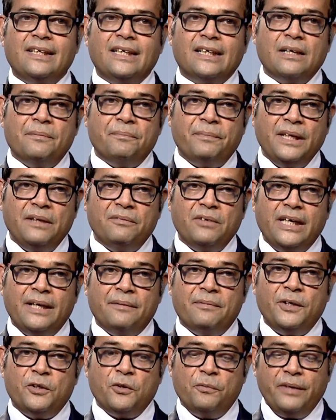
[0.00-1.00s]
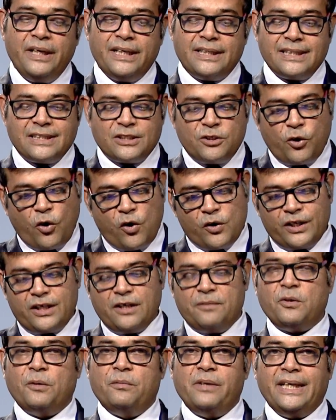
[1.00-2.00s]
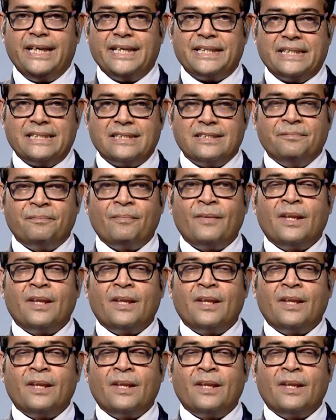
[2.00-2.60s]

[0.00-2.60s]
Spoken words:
the company will able to meet its long-term obligations.